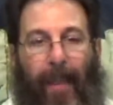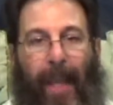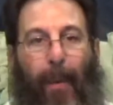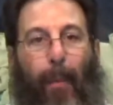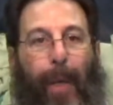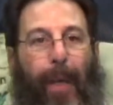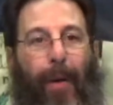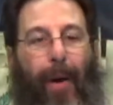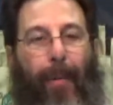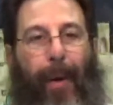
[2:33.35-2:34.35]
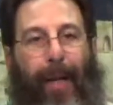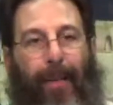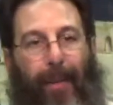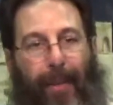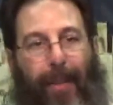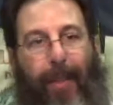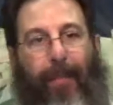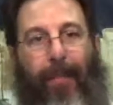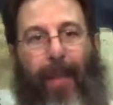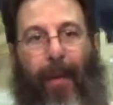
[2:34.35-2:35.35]
That we are renters,
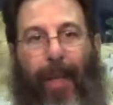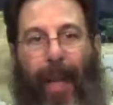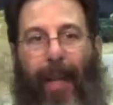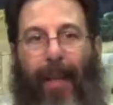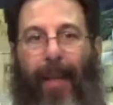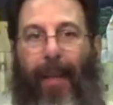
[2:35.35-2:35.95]
okay?